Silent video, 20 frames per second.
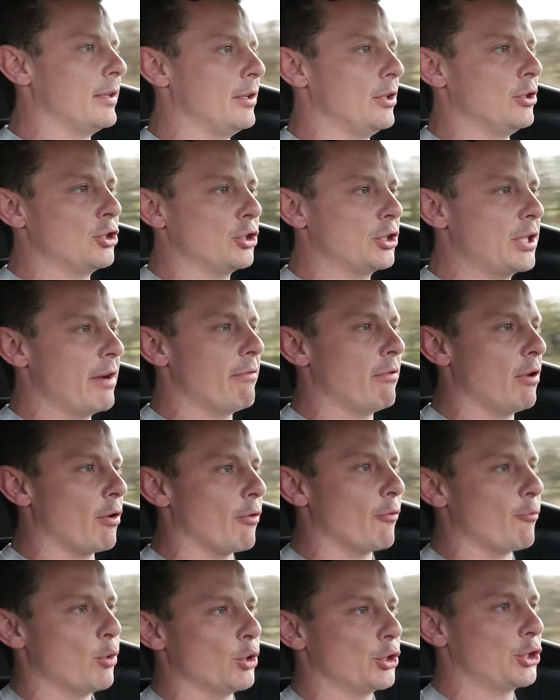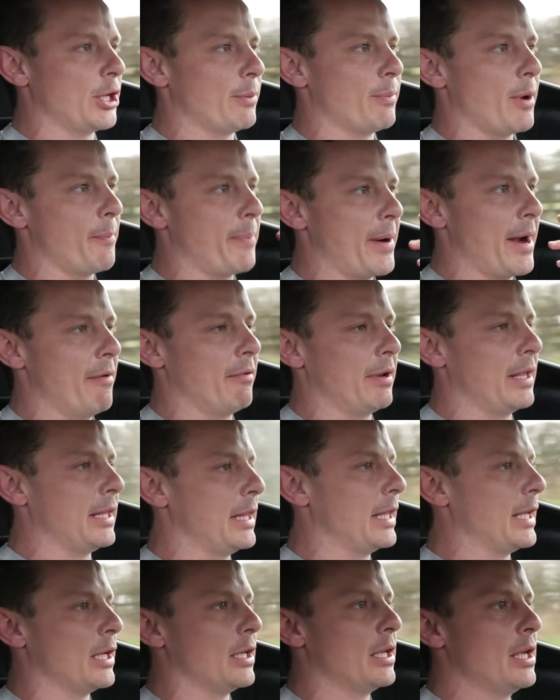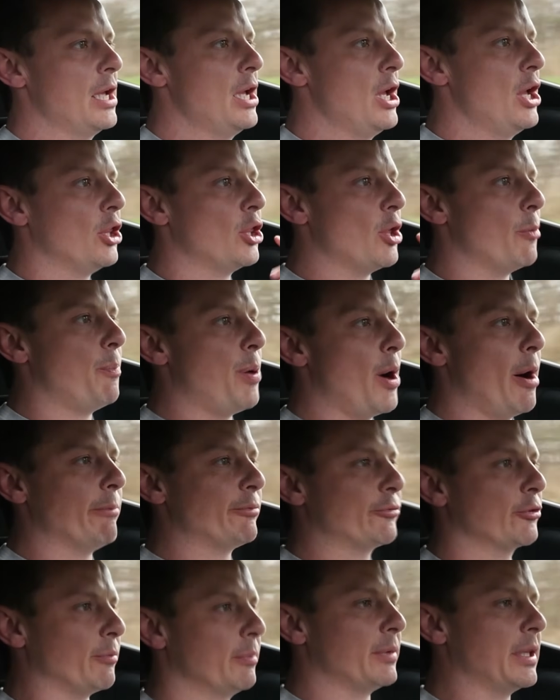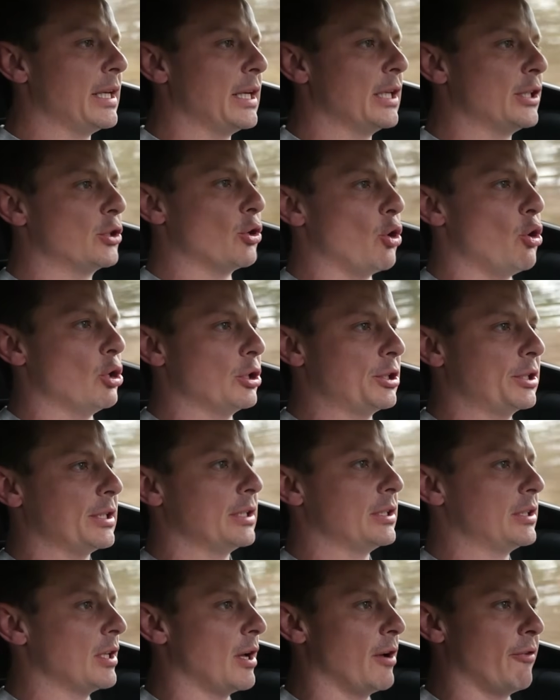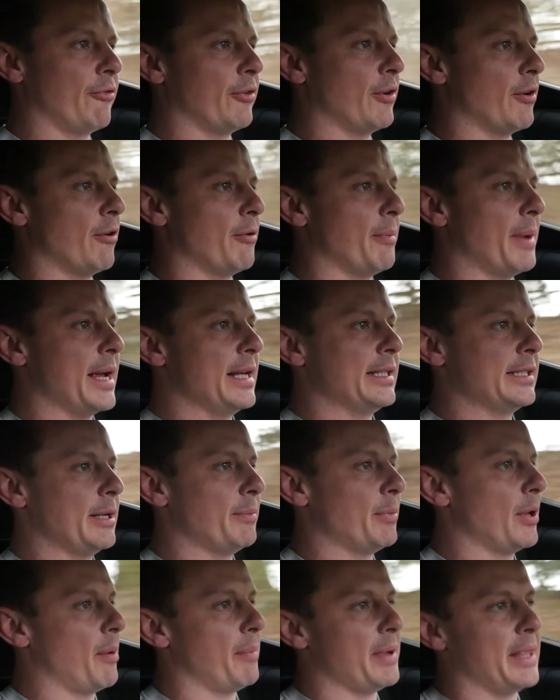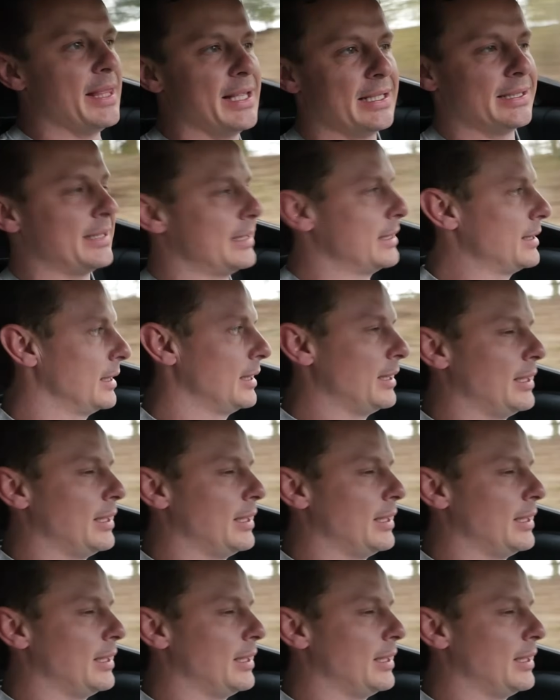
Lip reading: You just hear a lot of whooshing, but apparently the pops from the exhaust and stuff are amazing. But I mean, this,